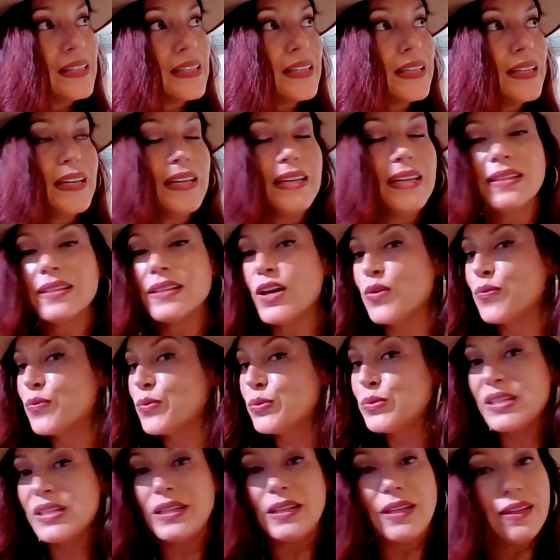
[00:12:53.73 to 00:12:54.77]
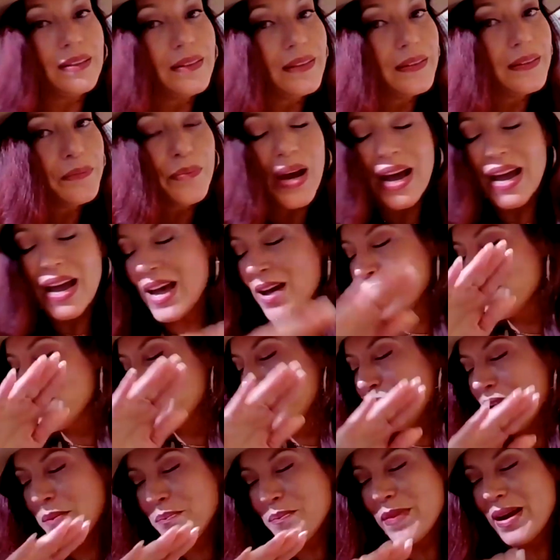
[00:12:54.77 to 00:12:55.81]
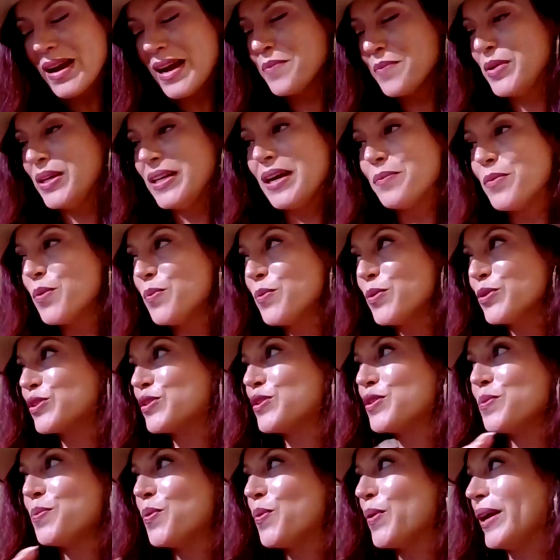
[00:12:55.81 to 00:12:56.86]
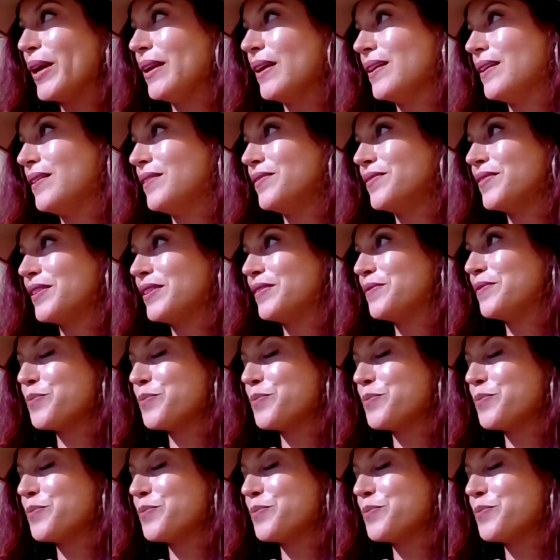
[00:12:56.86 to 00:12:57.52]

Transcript: it's a routine. I'm almost to the point of